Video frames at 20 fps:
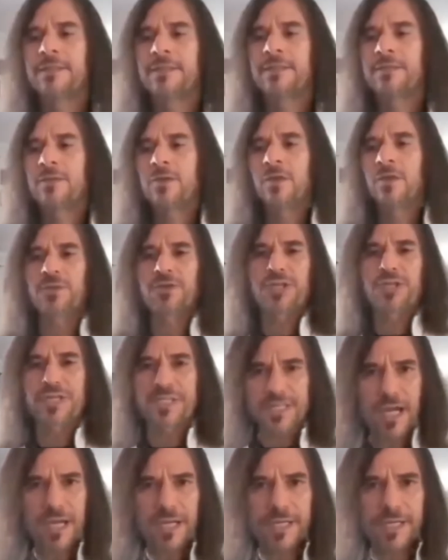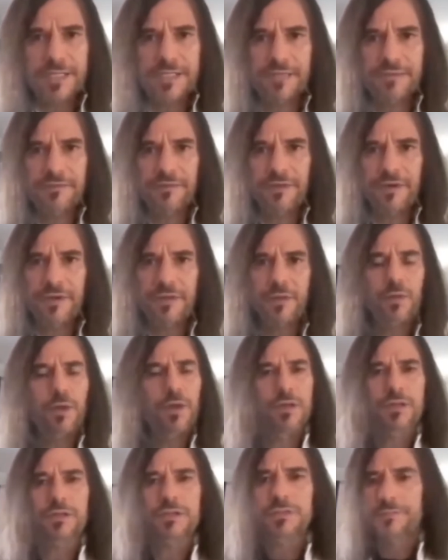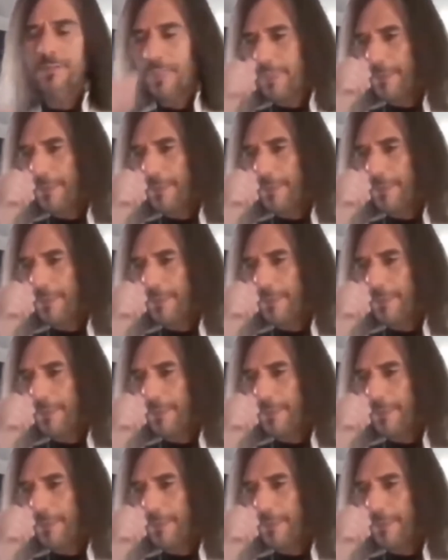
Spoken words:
whom she tongue-kissed in front of the world,